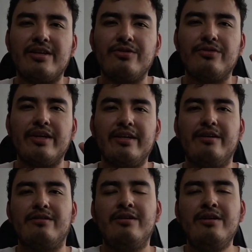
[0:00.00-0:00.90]
and your
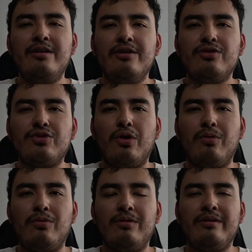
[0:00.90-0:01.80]
inner
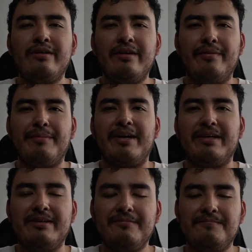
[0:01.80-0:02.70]
soul and
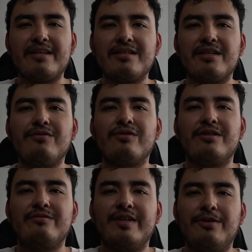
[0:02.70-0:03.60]
mind. And that's it for
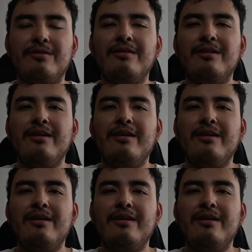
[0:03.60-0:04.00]
this video.